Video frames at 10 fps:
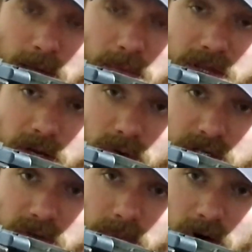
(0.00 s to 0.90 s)
but the
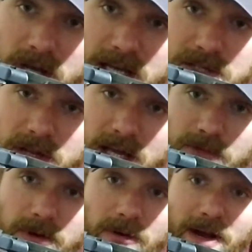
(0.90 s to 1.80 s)
original Berthiers only had
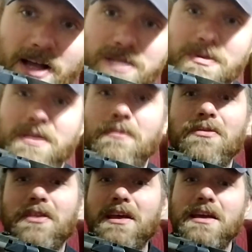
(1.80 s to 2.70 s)
3 rounds. But the
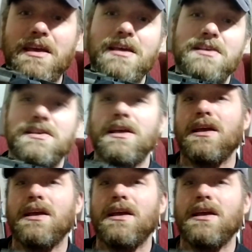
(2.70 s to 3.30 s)
thing is,